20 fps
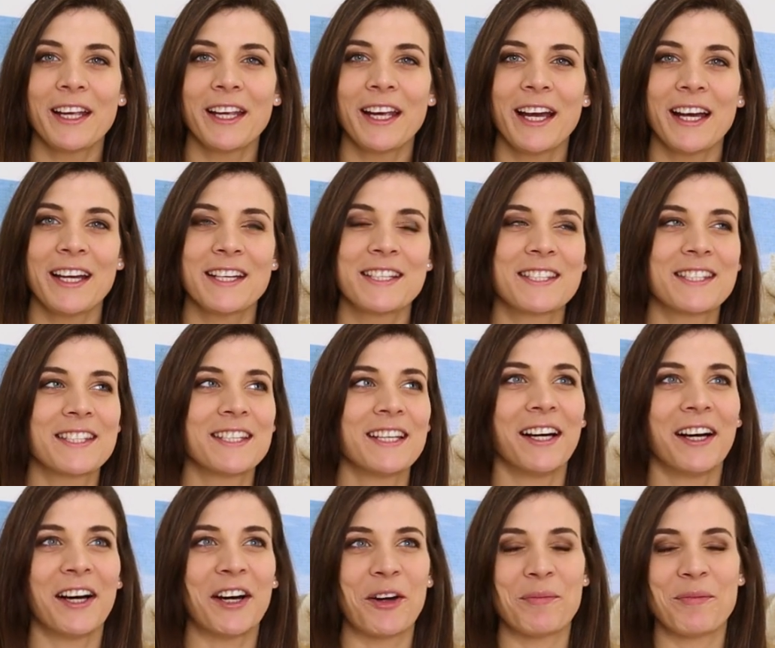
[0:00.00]
I guess.
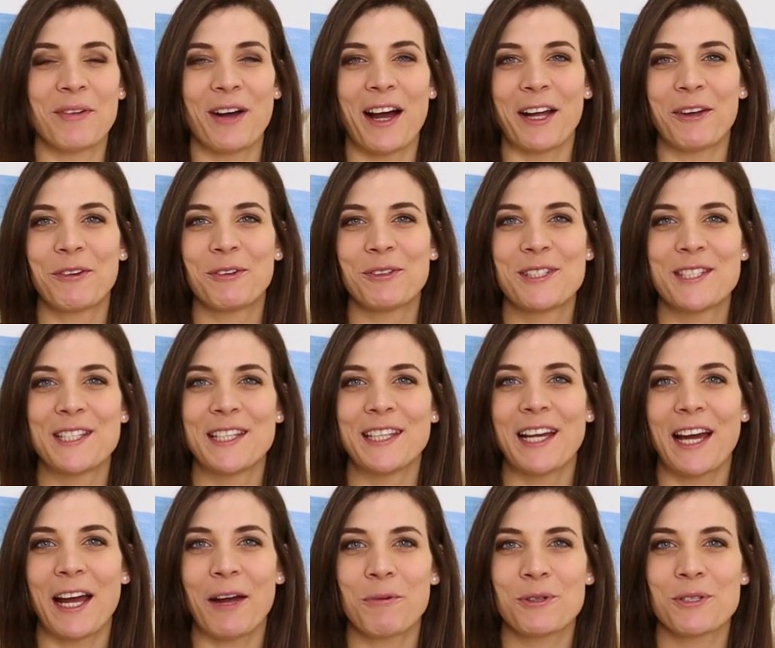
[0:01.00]
I could see that
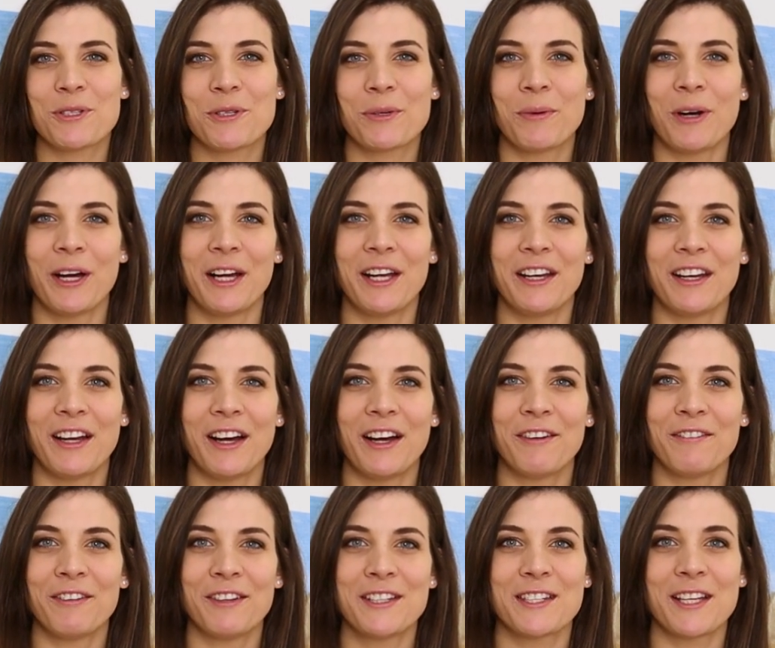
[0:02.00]
I was quite
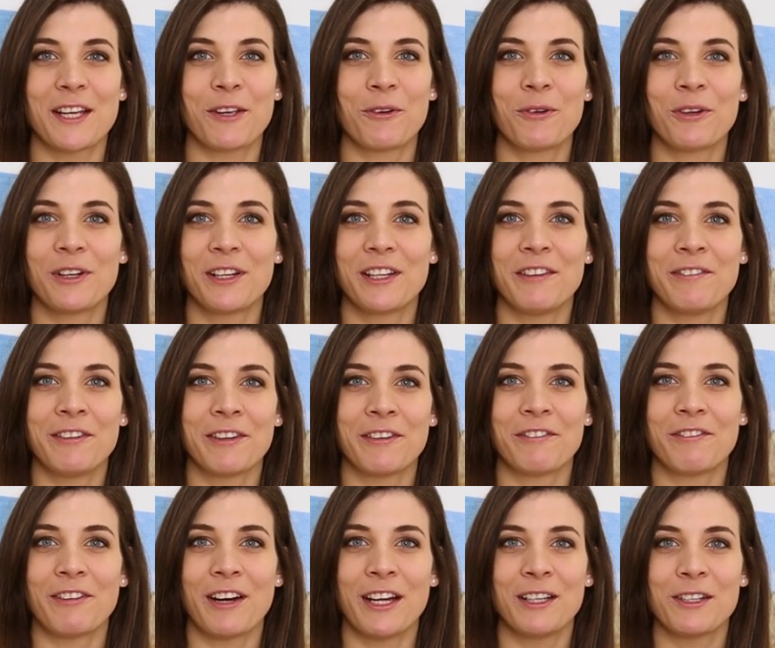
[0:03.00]
nervous. I couldn't even
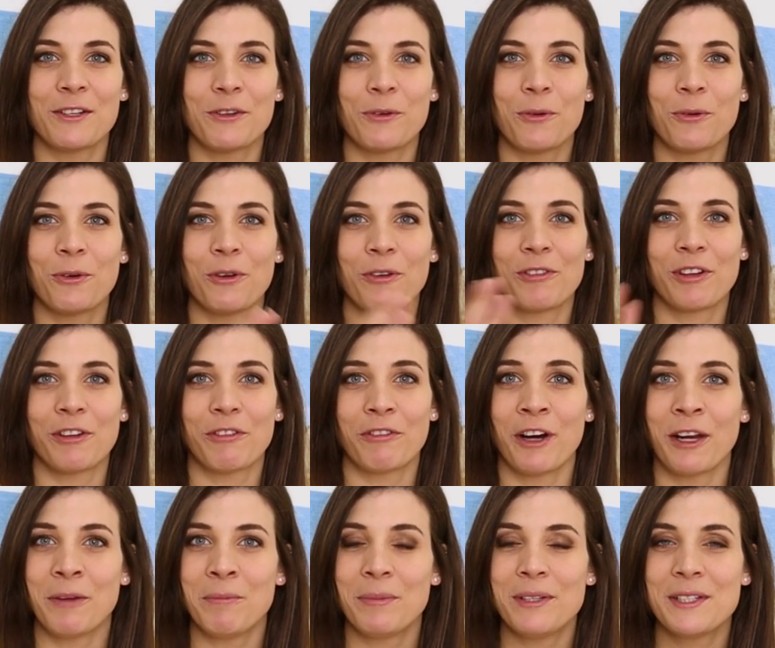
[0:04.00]
find all of the
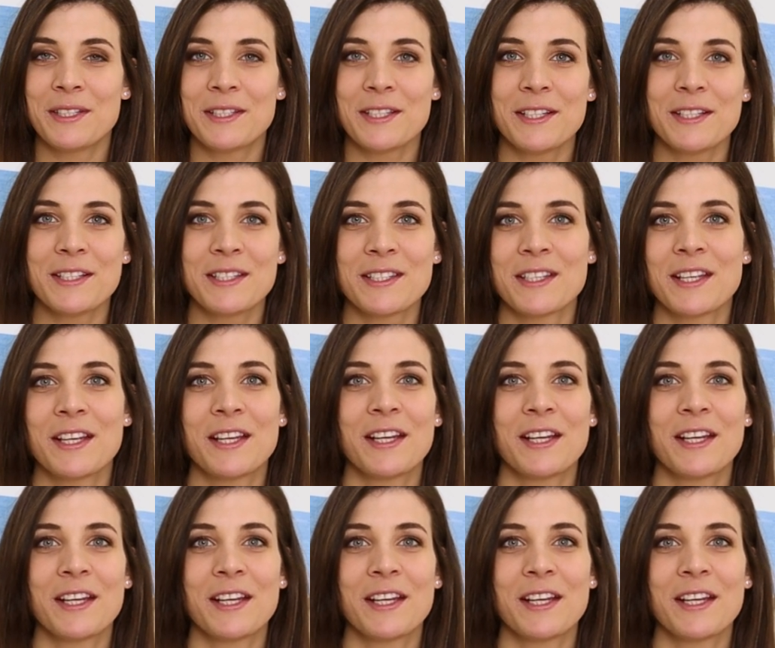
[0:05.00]
frame pieces.